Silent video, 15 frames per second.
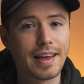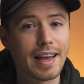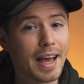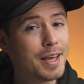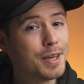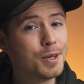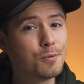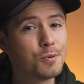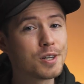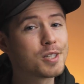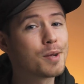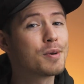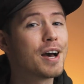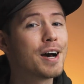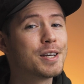Hey, what is
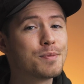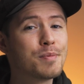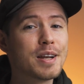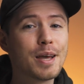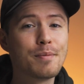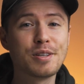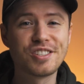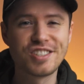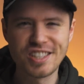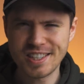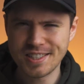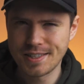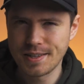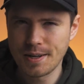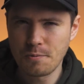up guys? My name is
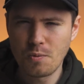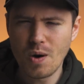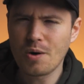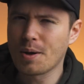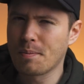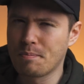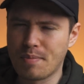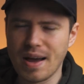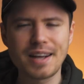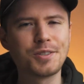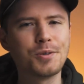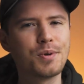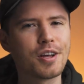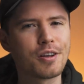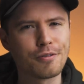Justin and welcome back
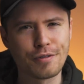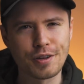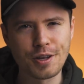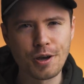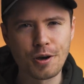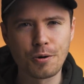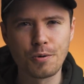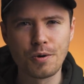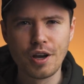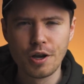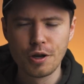to another video.